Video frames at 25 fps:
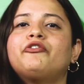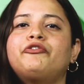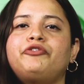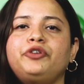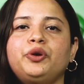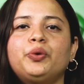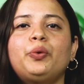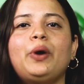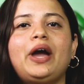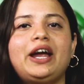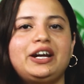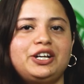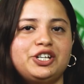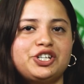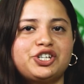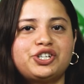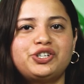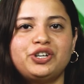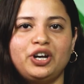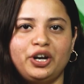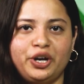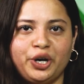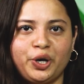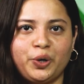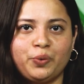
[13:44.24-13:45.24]
few
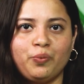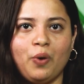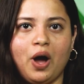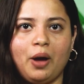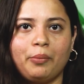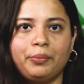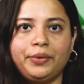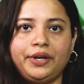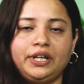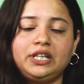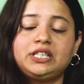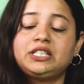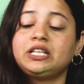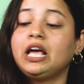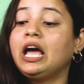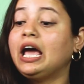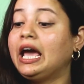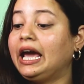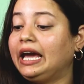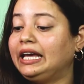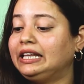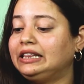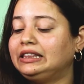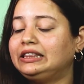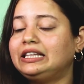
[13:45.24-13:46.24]
additional requirements.
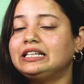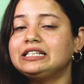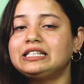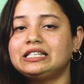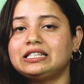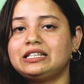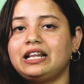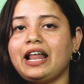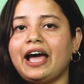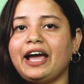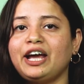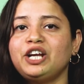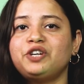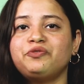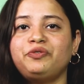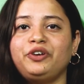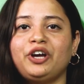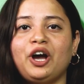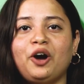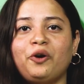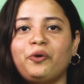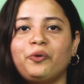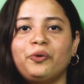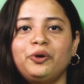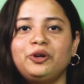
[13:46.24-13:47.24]
In this slide, we
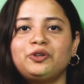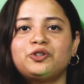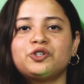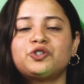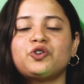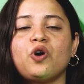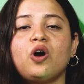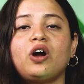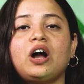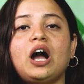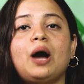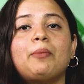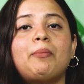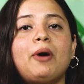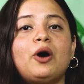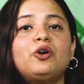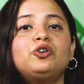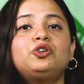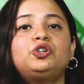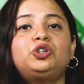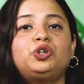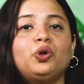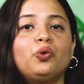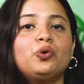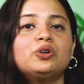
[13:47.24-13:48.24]
are going to talk
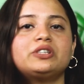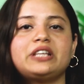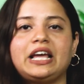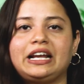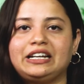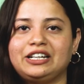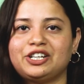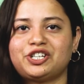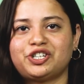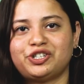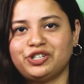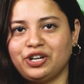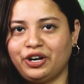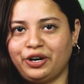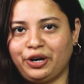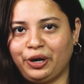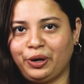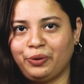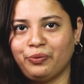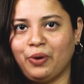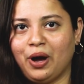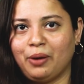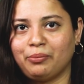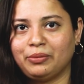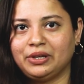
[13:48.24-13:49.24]
about those additional
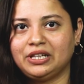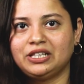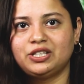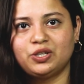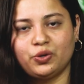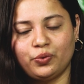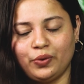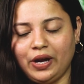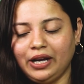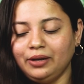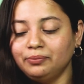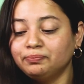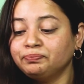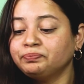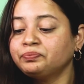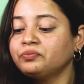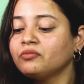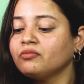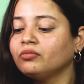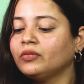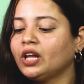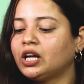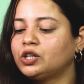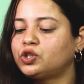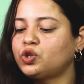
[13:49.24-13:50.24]
requirements, right?
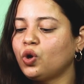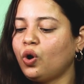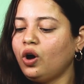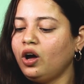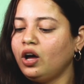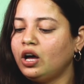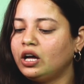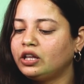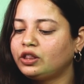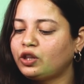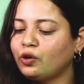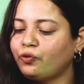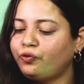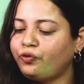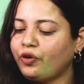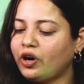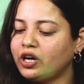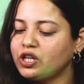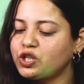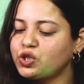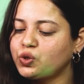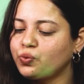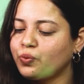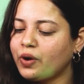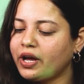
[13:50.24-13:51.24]
So the
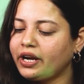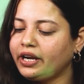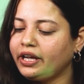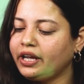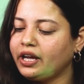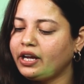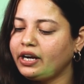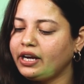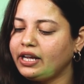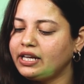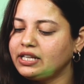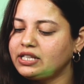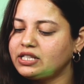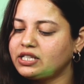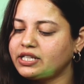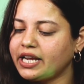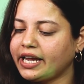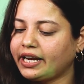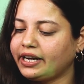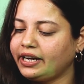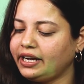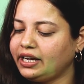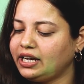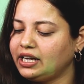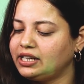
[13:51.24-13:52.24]
first one here is
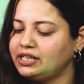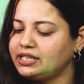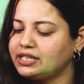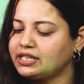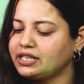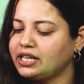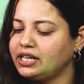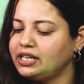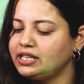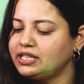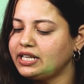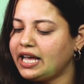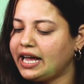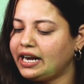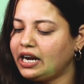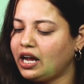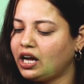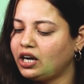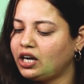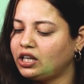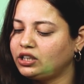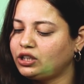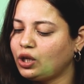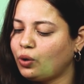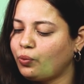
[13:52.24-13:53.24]
technical skills and
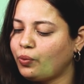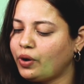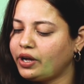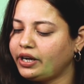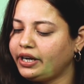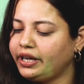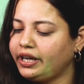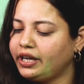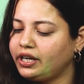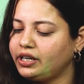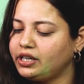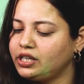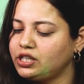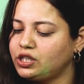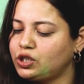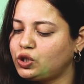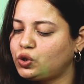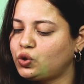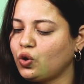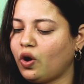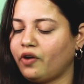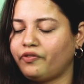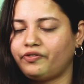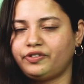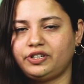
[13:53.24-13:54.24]
another one here is
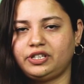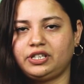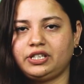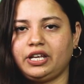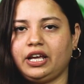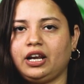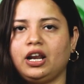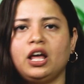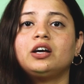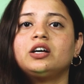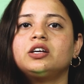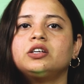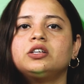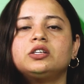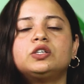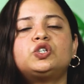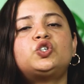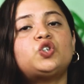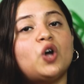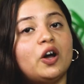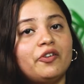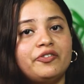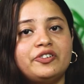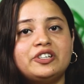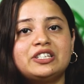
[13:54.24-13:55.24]
soft skill.
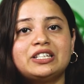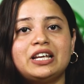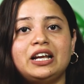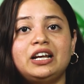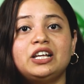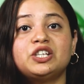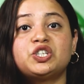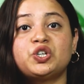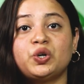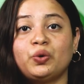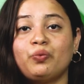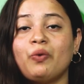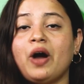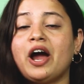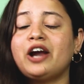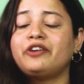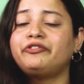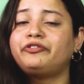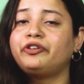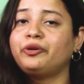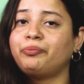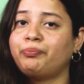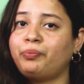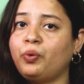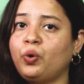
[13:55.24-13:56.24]
Soft skill is required
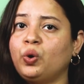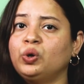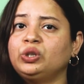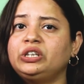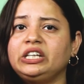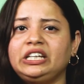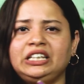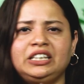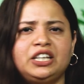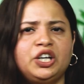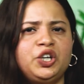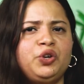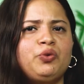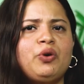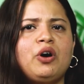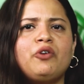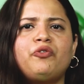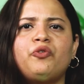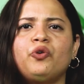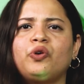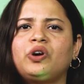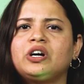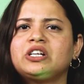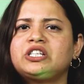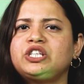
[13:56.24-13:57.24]
for both. Either you are
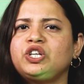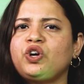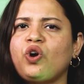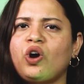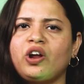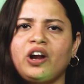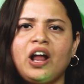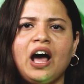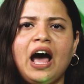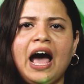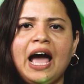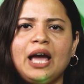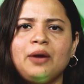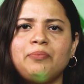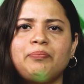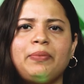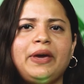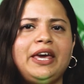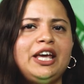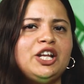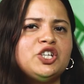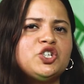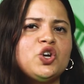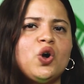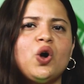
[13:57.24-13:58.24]
focusing on a high
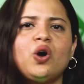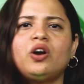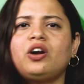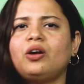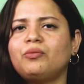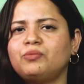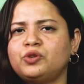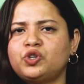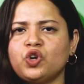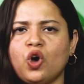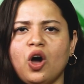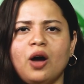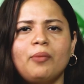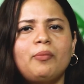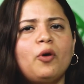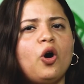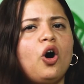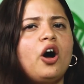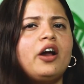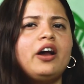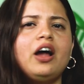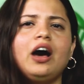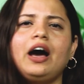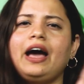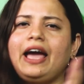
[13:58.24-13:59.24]
paying job
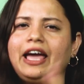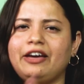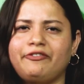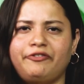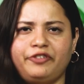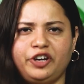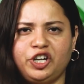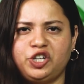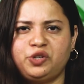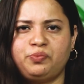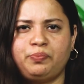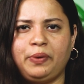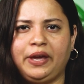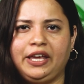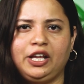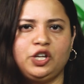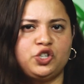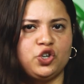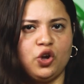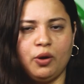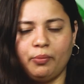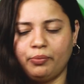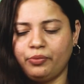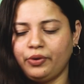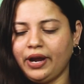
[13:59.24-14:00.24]
or an average paying
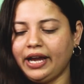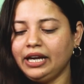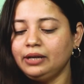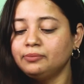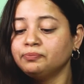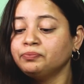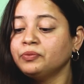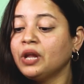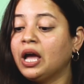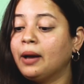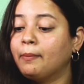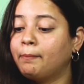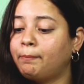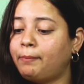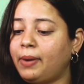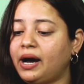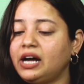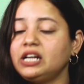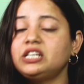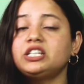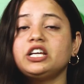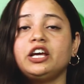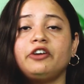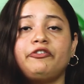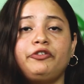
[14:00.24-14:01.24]
job, right?
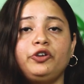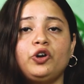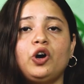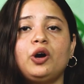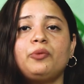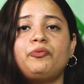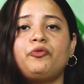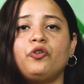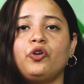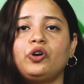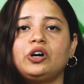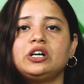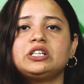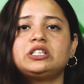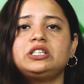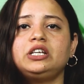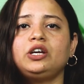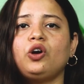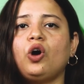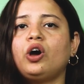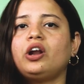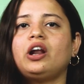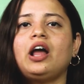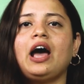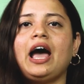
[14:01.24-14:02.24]
But if you are focusing
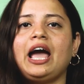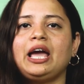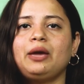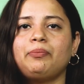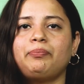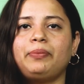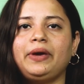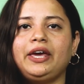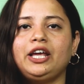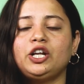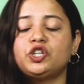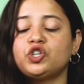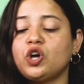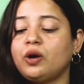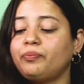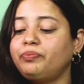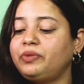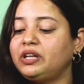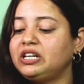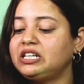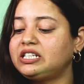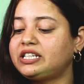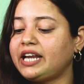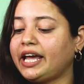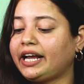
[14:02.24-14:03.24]
on high paying job,
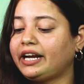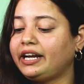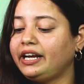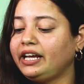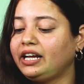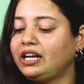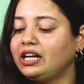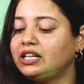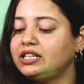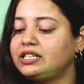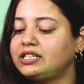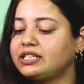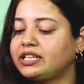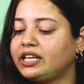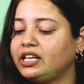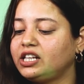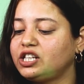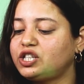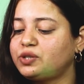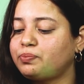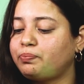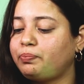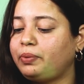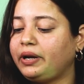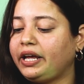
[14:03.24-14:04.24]
then technical
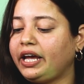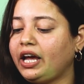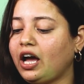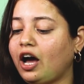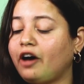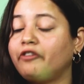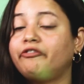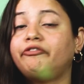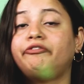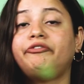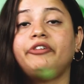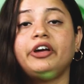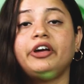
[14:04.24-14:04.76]
skills play a